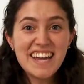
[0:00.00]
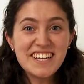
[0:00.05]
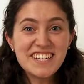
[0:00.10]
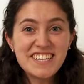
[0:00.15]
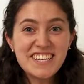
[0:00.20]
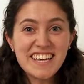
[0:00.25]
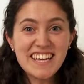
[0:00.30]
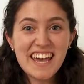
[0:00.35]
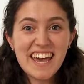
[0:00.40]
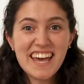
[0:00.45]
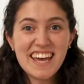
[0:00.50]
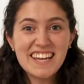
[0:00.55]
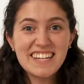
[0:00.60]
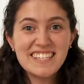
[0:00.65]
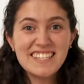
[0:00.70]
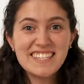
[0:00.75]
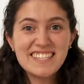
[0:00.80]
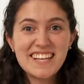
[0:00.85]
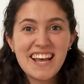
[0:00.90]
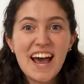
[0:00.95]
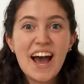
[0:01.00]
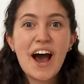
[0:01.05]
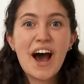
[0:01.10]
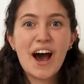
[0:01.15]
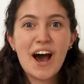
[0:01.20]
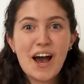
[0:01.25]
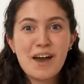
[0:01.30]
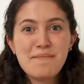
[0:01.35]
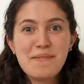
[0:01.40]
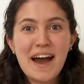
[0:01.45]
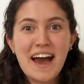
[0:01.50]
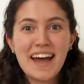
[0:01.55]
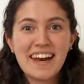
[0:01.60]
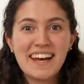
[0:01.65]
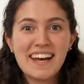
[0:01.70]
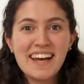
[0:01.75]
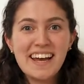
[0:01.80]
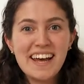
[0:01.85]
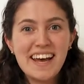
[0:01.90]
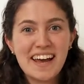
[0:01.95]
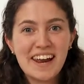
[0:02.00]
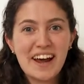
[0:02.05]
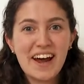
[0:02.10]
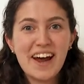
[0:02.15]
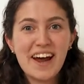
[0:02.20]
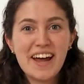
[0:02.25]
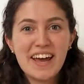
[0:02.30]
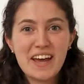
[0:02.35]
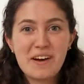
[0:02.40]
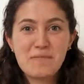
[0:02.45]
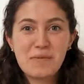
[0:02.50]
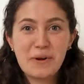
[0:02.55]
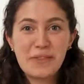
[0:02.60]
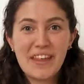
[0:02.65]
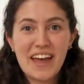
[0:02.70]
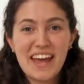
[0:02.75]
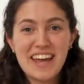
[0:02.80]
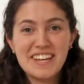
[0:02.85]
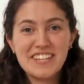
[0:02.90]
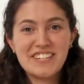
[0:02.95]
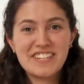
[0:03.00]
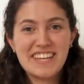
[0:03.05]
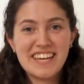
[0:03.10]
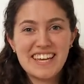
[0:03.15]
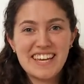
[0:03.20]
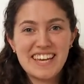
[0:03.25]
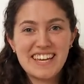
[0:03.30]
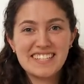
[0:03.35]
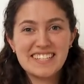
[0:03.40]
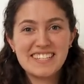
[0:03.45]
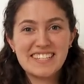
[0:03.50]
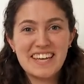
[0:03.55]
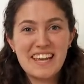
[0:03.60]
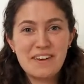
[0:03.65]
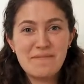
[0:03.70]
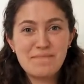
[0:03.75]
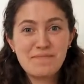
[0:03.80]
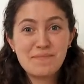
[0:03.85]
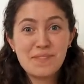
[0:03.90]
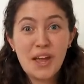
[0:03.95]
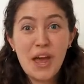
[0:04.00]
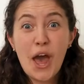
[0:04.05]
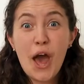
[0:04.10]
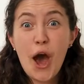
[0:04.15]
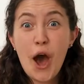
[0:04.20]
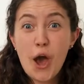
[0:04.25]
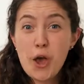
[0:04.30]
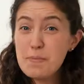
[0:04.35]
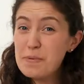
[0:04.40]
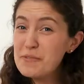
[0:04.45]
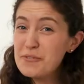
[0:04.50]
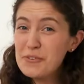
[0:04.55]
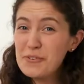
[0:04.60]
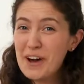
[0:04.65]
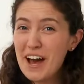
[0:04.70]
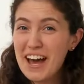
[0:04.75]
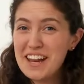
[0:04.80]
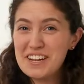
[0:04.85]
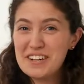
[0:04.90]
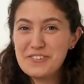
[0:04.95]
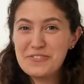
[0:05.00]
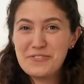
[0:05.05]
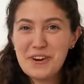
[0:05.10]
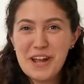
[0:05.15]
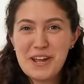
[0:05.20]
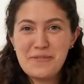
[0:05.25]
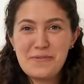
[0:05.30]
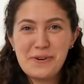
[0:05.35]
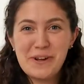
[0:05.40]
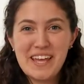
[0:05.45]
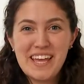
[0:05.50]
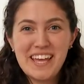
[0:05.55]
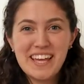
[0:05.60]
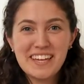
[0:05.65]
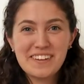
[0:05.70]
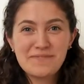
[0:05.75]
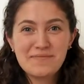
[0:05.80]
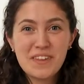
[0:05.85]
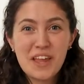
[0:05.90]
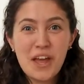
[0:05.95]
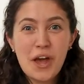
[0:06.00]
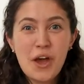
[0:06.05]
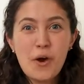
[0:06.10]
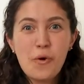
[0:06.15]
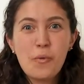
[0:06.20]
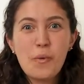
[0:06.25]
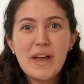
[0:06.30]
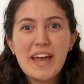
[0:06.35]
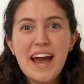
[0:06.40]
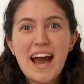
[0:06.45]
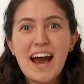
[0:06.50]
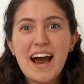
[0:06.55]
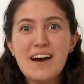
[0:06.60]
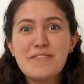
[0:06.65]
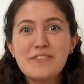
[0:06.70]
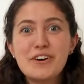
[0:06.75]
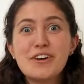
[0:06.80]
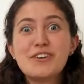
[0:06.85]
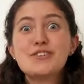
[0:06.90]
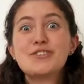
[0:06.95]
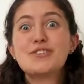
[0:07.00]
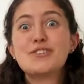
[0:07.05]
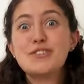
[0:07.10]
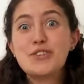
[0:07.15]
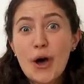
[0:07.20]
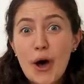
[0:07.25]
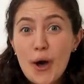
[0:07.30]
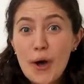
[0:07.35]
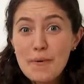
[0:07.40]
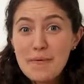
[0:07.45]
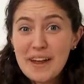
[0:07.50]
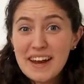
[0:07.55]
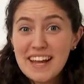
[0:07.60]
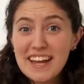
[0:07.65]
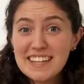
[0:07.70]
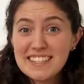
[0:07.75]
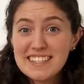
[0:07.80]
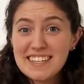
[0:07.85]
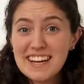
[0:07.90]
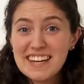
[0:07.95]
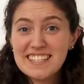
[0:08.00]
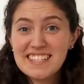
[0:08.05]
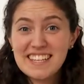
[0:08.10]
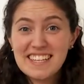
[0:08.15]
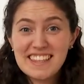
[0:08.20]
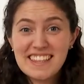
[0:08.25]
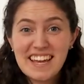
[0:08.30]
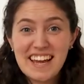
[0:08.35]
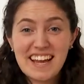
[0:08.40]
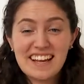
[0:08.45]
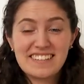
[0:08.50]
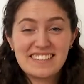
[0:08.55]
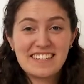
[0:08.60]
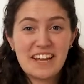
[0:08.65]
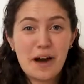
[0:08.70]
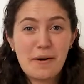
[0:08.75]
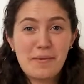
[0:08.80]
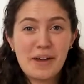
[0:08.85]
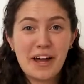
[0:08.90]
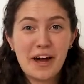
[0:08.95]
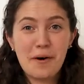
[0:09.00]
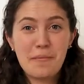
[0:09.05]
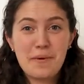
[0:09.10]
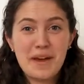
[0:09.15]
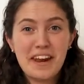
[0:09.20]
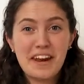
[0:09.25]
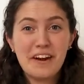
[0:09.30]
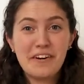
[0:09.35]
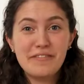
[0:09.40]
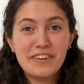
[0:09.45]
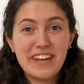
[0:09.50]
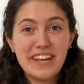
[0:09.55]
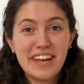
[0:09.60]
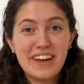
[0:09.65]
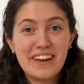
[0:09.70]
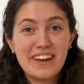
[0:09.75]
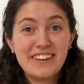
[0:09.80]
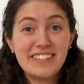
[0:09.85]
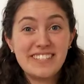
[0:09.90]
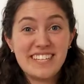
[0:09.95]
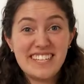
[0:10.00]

HT Kids! I'm Hannah and I am on the HT Kids team. Hope you've all had a great week. We have so many exciting things coming up in our video